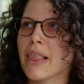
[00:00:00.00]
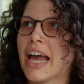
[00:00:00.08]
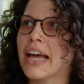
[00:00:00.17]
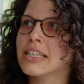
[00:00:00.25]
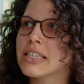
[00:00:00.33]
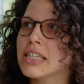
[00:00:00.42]

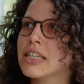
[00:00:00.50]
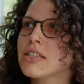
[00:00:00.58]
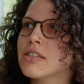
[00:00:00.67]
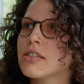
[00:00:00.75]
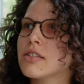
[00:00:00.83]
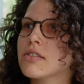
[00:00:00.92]
and
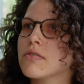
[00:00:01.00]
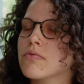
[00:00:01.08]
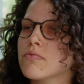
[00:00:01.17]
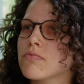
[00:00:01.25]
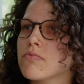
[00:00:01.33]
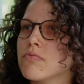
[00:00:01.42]
this
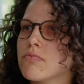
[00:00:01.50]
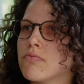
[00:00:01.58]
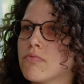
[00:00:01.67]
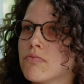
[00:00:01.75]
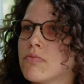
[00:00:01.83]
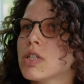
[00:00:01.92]

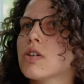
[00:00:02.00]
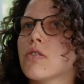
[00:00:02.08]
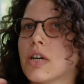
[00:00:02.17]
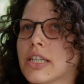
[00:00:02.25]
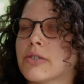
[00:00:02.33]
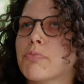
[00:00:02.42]
you
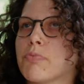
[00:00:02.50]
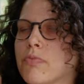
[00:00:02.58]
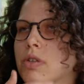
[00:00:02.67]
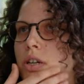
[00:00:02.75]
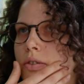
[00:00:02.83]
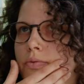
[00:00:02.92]
know, as
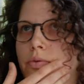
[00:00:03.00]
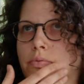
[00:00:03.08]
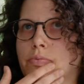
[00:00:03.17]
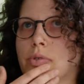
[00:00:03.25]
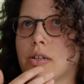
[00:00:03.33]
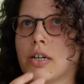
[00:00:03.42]

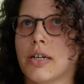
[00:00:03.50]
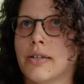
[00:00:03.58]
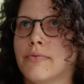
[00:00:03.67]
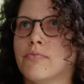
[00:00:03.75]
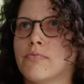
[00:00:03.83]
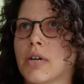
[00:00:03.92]

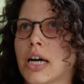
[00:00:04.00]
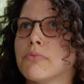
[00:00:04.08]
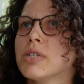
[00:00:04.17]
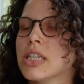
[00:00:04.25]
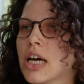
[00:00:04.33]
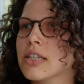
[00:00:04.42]
um, I
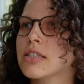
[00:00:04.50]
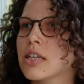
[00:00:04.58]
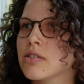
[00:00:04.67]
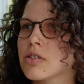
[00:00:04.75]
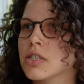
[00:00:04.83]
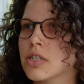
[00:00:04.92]
mean, Assa
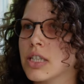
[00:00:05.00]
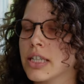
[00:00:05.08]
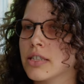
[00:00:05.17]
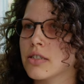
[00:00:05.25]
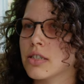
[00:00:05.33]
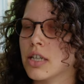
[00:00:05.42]
Doron
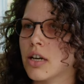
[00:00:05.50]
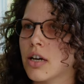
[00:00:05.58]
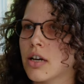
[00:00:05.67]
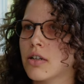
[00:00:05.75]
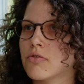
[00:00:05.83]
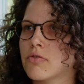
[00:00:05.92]
and
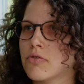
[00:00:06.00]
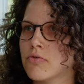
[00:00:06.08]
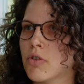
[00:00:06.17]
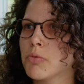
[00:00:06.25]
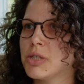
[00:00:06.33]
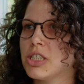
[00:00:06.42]
uh,
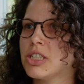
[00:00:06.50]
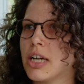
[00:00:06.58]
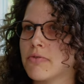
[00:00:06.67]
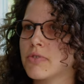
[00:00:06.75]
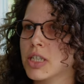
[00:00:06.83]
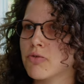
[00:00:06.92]
Robin
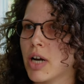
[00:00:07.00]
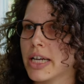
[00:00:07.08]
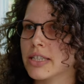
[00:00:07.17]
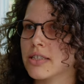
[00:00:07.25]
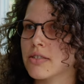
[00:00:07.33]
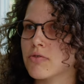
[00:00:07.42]
Jeffrey
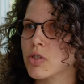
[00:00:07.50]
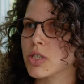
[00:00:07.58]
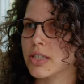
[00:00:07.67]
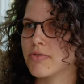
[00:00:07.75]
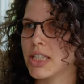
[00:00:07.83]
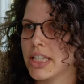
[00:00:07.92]
write
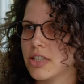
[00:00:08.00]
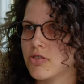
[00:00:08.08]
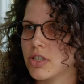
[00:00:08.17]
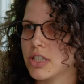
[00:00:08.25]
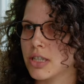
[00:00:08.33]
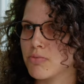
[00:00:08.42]
wrote a really
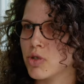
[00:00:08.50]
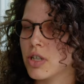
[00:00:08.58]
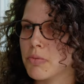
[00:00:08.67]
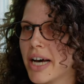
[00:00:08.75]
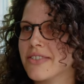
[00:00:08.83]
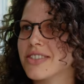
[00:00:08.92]
interesting book
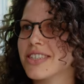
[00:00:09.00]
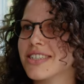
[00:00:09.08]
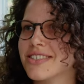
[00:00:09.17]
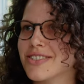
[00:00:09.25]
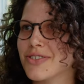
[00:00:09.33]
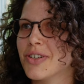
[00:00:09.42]
about
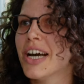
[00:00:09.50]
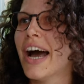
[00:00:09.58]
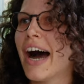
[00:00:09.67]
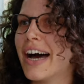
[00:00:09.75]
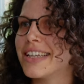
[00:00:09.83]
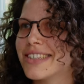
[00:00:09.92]
this. So
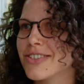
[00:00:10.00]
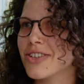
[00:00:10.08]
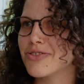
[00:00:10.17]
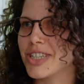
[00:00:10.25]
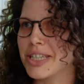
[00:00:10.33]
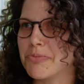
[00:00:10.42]
it's
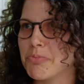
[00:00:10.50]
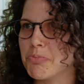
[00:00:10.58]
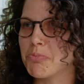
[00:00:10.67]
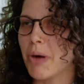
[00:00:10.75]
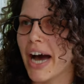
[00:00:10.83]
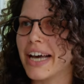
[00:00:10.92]
not really
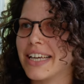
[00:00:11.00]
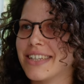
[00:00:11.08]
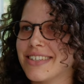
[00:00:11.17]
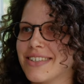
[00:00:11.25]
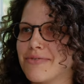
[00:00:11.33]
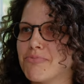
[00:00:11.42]

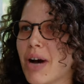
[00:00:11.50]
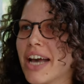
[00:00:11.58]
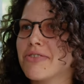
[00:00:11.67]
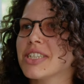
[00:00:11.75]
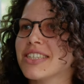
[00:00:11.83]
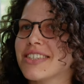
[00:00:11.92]
my my
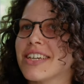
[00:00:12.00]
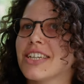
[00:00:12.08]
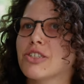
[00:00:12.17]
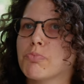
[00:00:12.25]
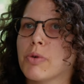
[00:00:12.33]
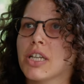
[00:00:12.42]

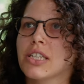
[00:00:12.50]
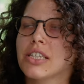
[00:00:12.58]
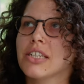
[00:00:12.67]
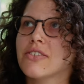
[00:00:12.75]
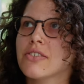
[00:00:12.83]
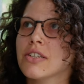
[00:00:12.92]
research, but
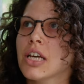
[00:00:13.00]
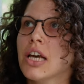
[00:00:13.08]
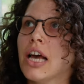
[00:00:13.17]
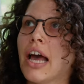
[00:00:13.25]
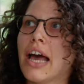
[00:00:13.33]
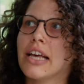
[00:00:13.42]
this
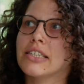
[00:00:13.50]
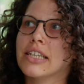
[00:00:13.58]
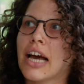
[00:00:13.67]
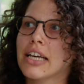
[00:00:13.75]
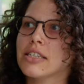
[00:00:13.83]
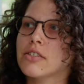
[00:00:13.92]
has
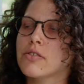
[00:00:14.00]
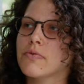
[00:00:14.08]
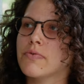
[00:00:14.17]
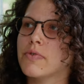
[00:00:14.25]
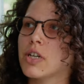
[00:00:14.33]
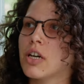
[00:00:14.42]
kind
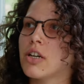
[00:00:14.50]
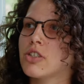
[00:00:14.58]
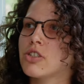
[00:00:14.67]
of uh,